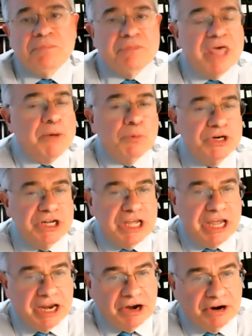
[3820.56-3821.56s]
they wouldn't
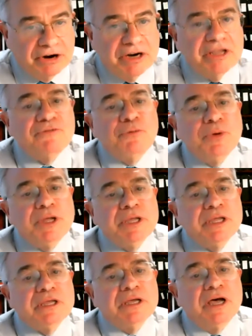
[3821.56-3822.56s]
care if
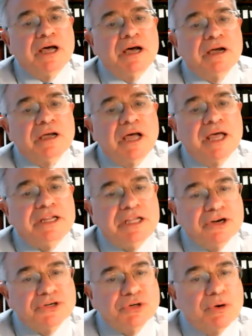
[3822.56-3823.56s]
we uh,
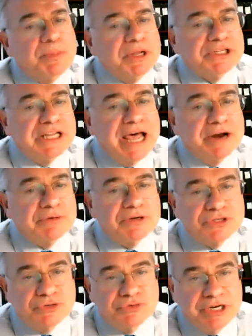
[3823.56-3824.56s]
adhere to a multilateral
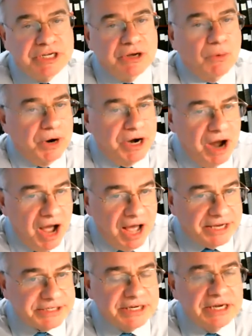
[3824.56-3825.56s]
treaty or
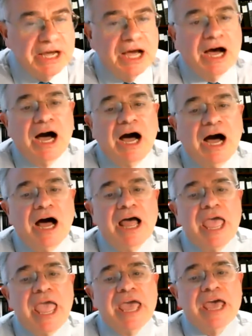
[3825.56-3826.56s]
not. Uh,
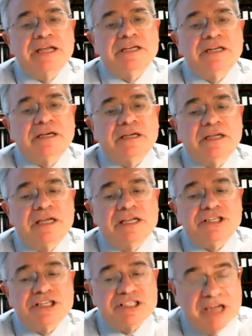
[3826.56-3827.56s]
and, and
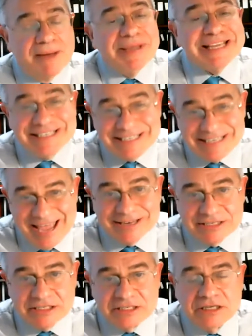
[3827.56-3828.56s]
to some
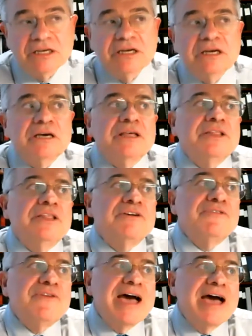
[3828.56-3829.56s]
extent, the
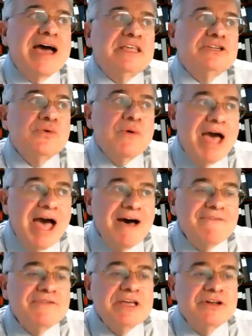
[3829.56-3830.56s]
fact that you
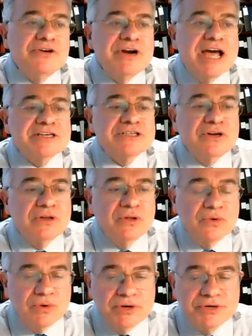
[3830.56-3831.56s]
have international
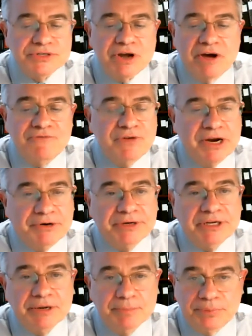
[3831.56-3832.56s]
lawyers of
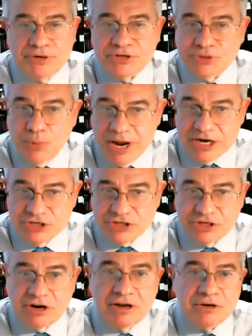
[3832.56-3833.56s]
varying
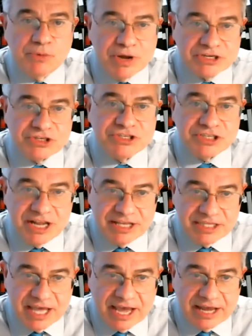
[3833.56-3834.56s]
persuasion on questions
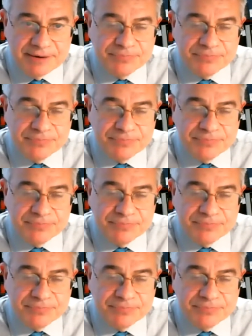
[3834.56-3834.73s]
like that